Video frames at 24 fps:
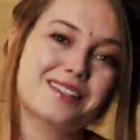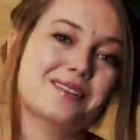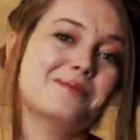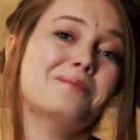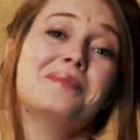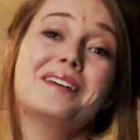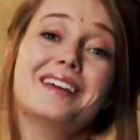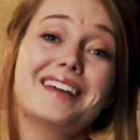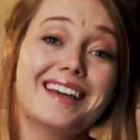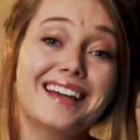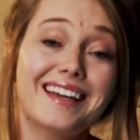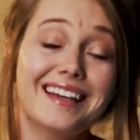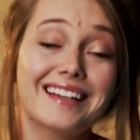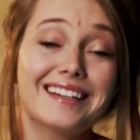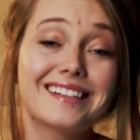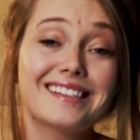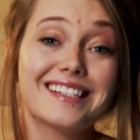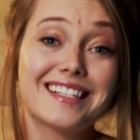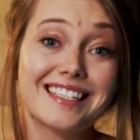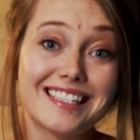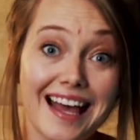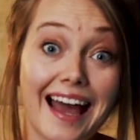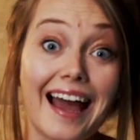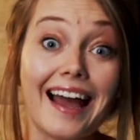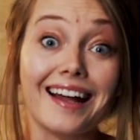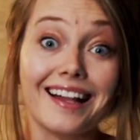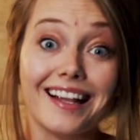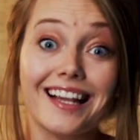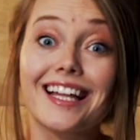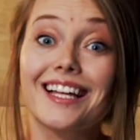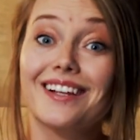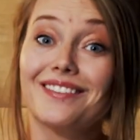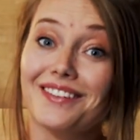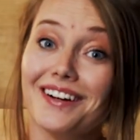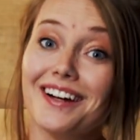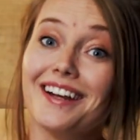to be exactly
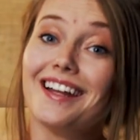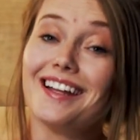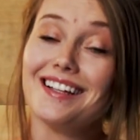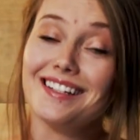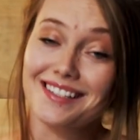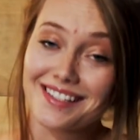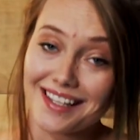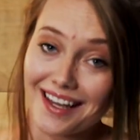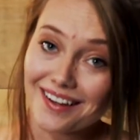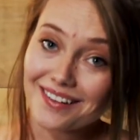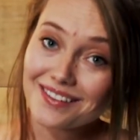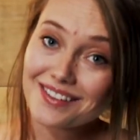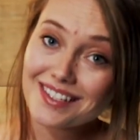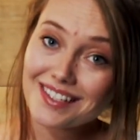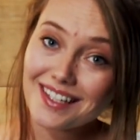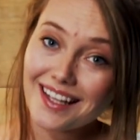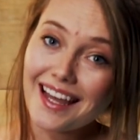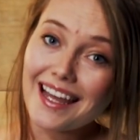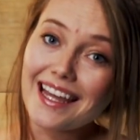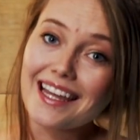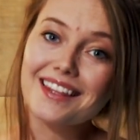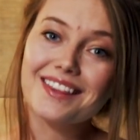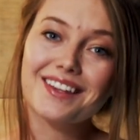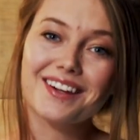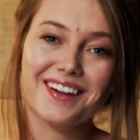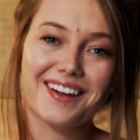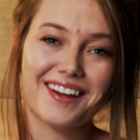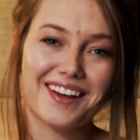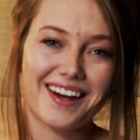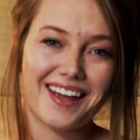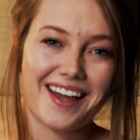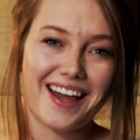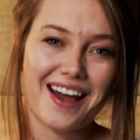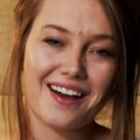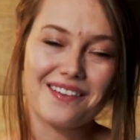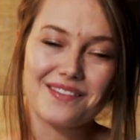exactly what it sounds like. They're
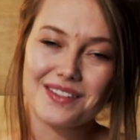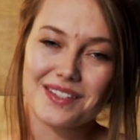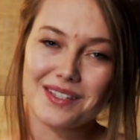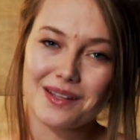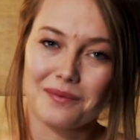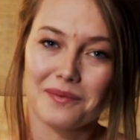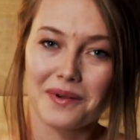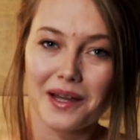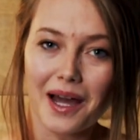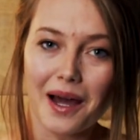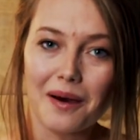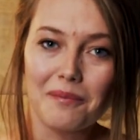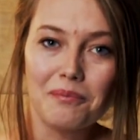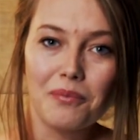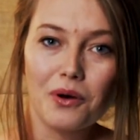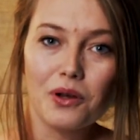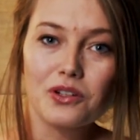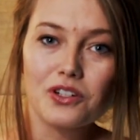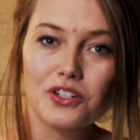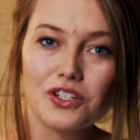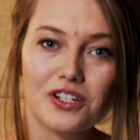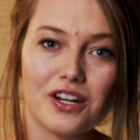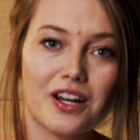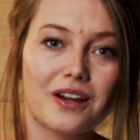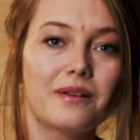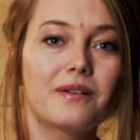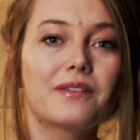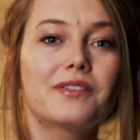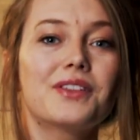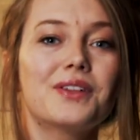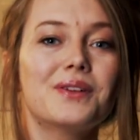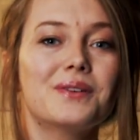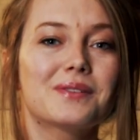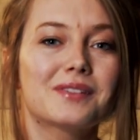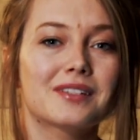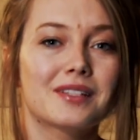gonna have some couples share with
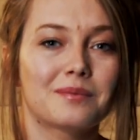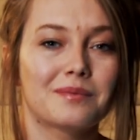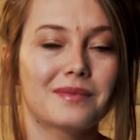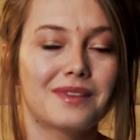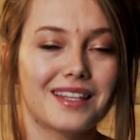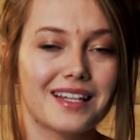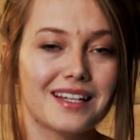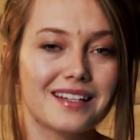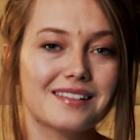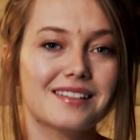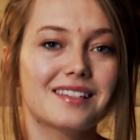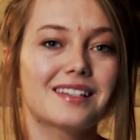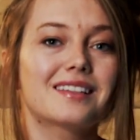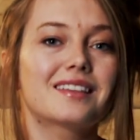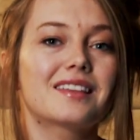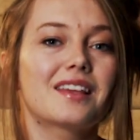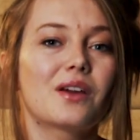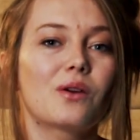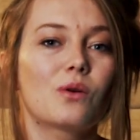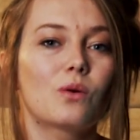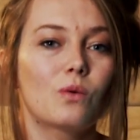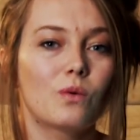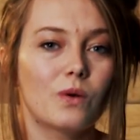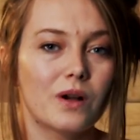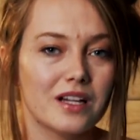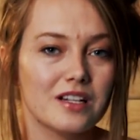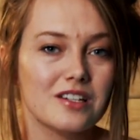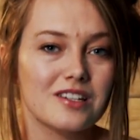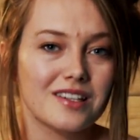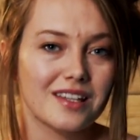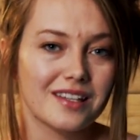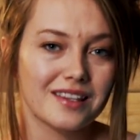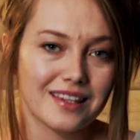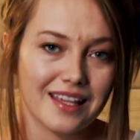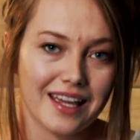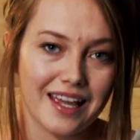you some things that they wish
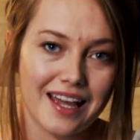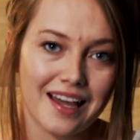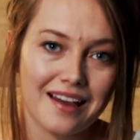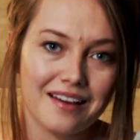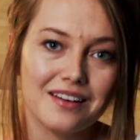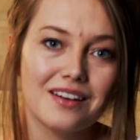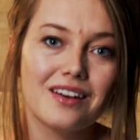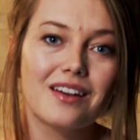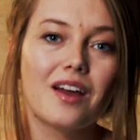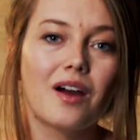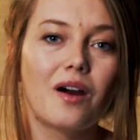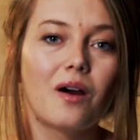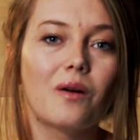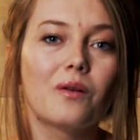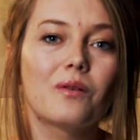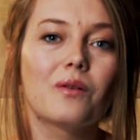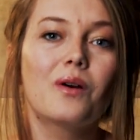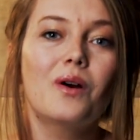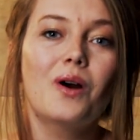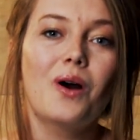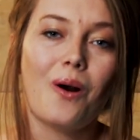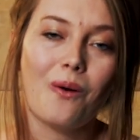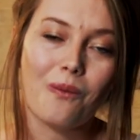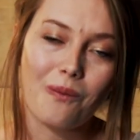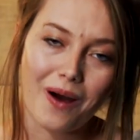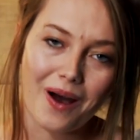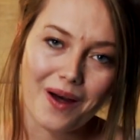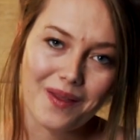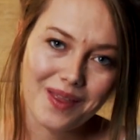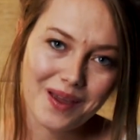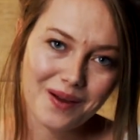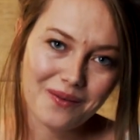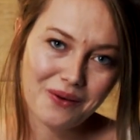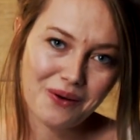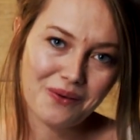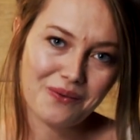that they had known while
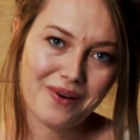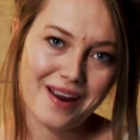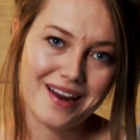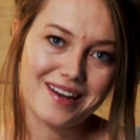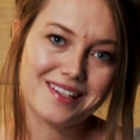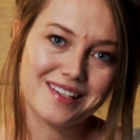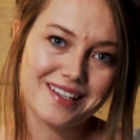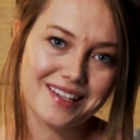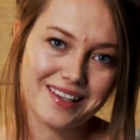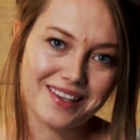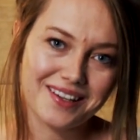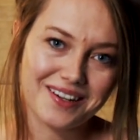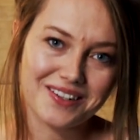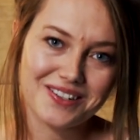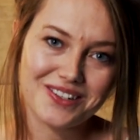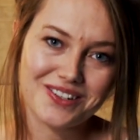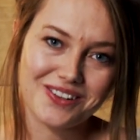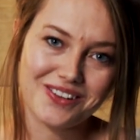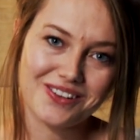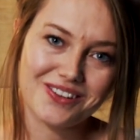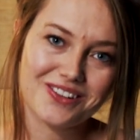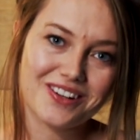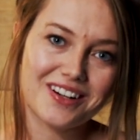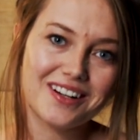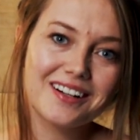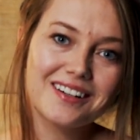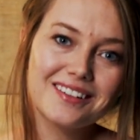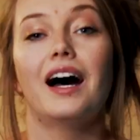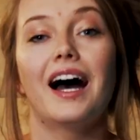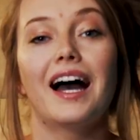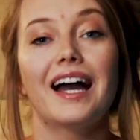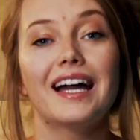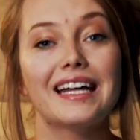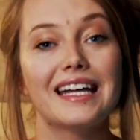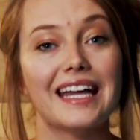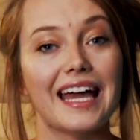they were raising their children.
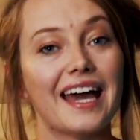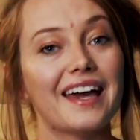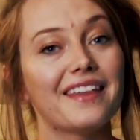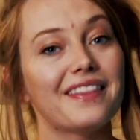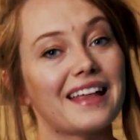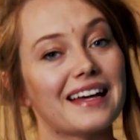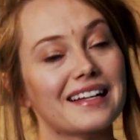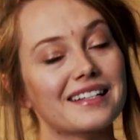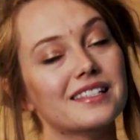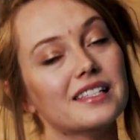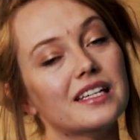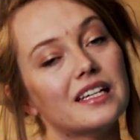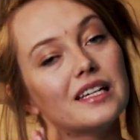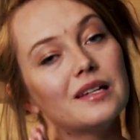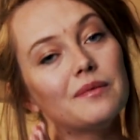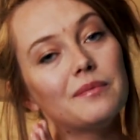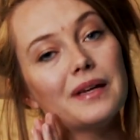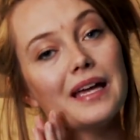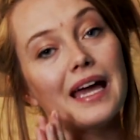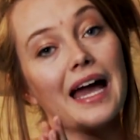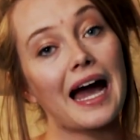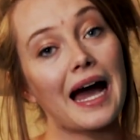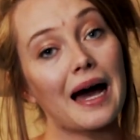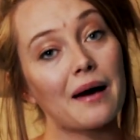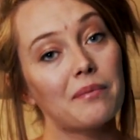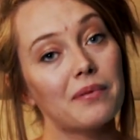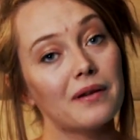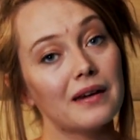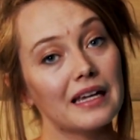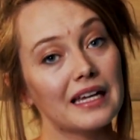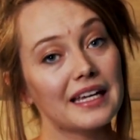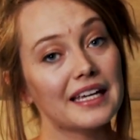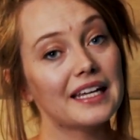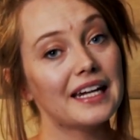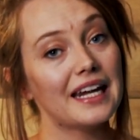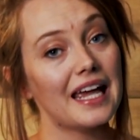Again, that's gonna be
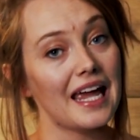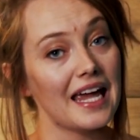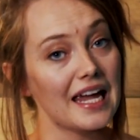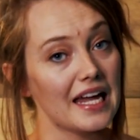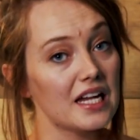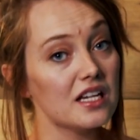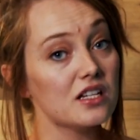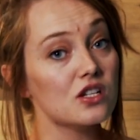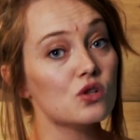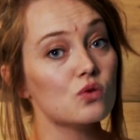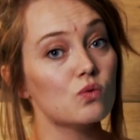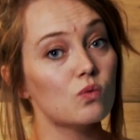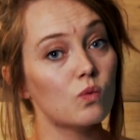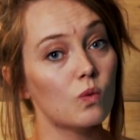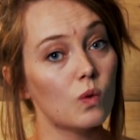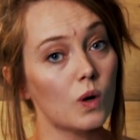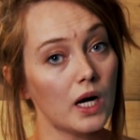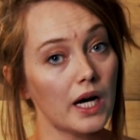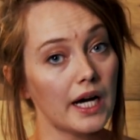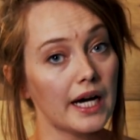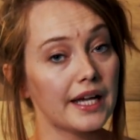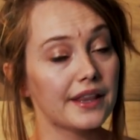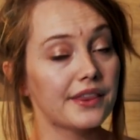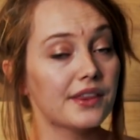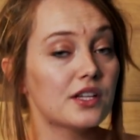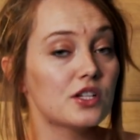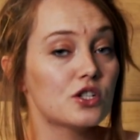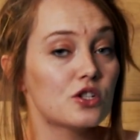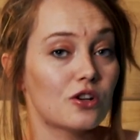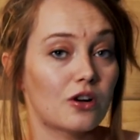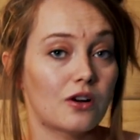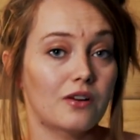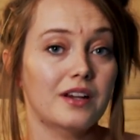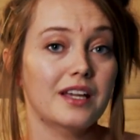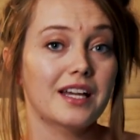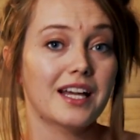happening in H1, the
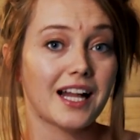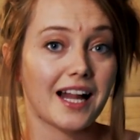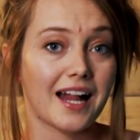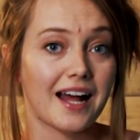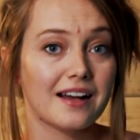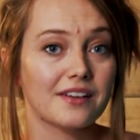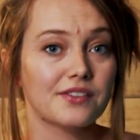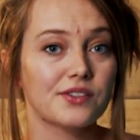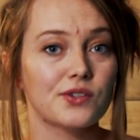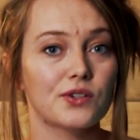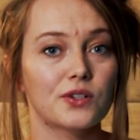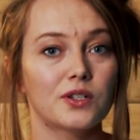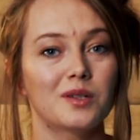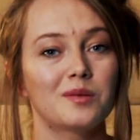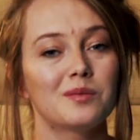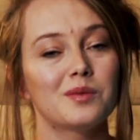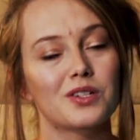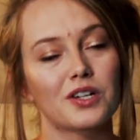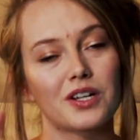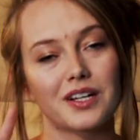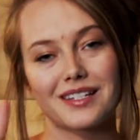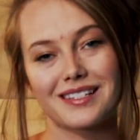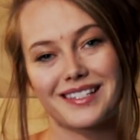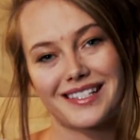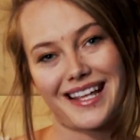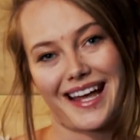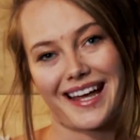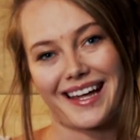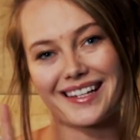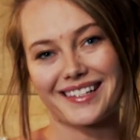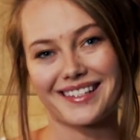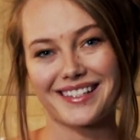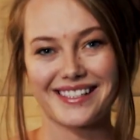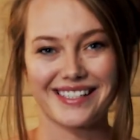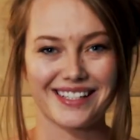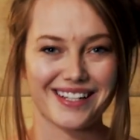Journey Classroom during
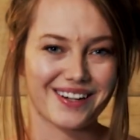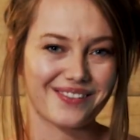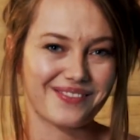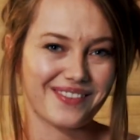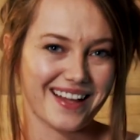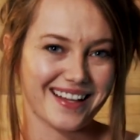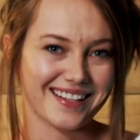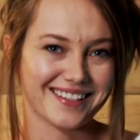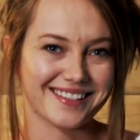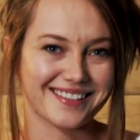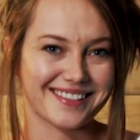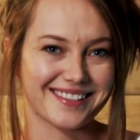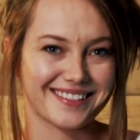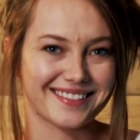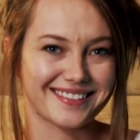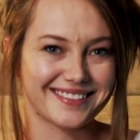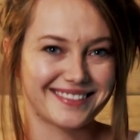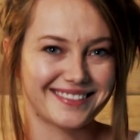second service.